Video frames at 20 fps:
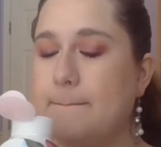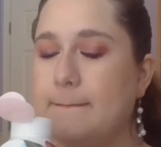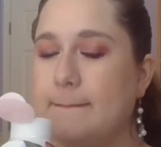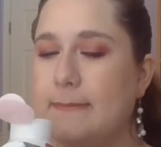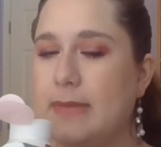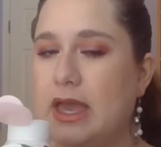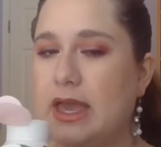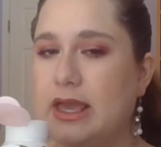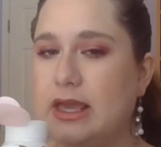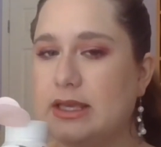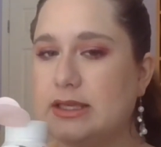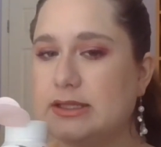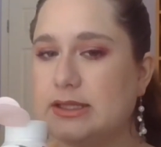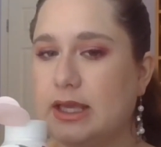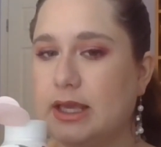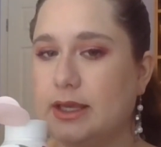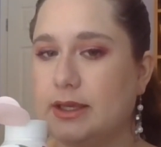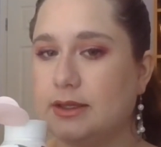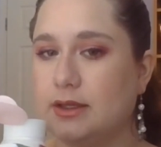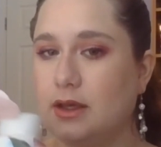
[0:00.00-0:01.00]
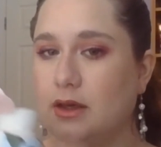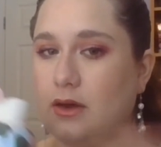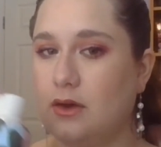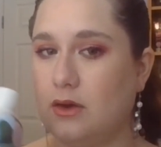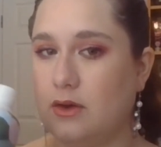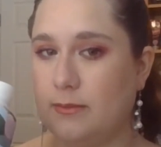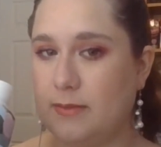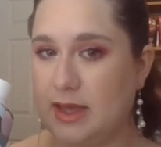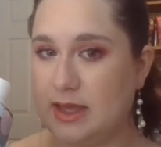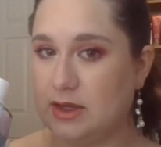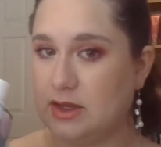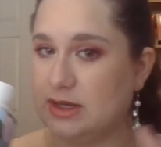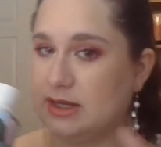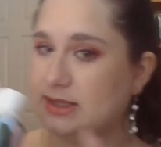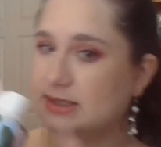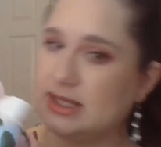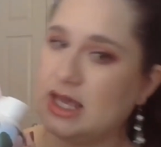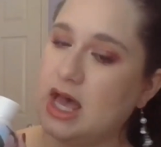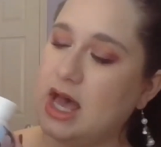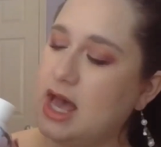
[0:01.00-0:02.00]
amazing. Oh my
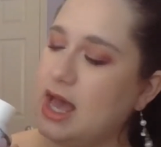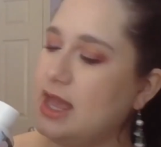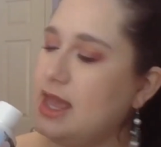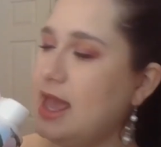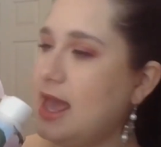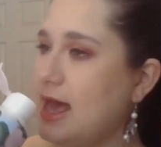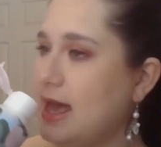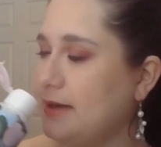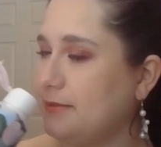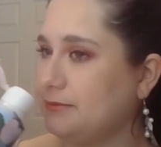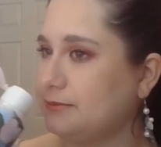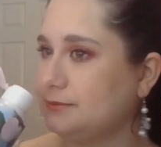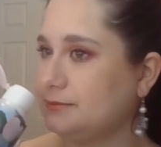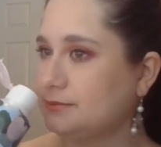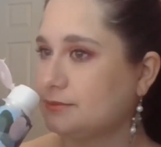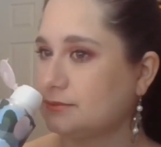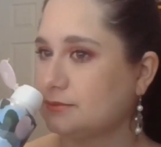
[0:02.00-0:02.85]
goodness. I am,